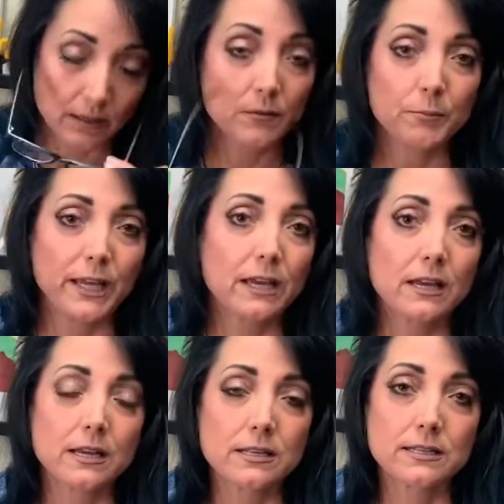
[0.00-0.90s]

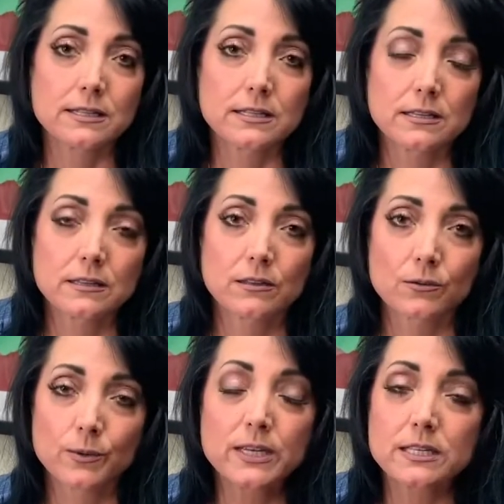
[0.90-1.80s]
because the
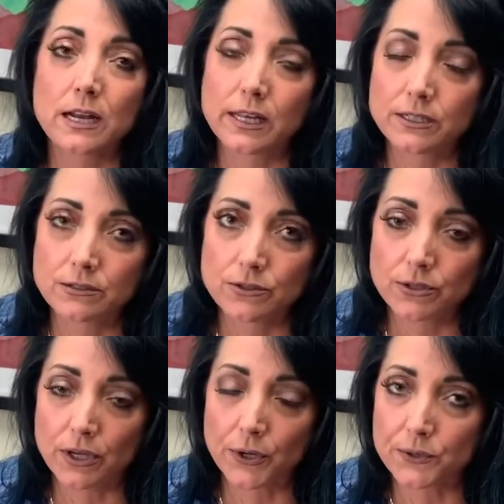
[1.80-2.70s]
reason I do 2
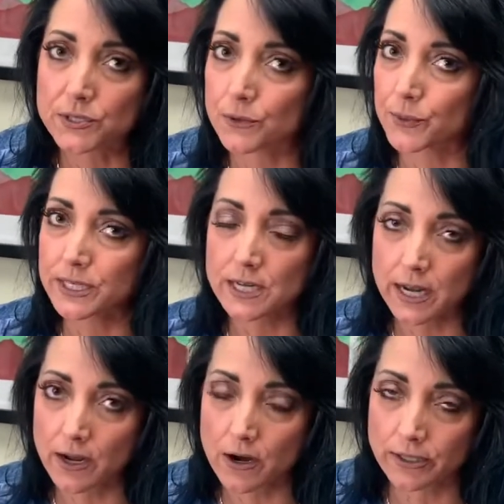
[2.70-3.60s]
coats, the reason I
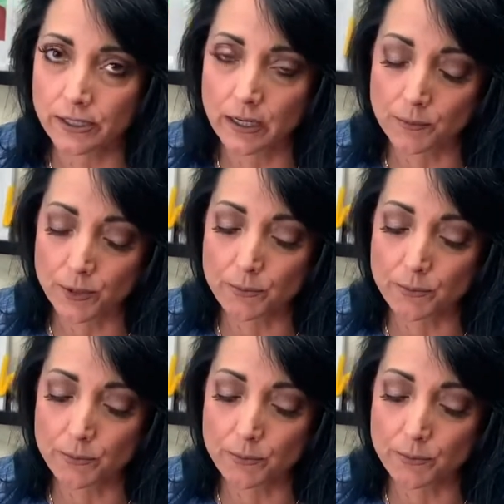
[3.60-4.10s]
harden it up with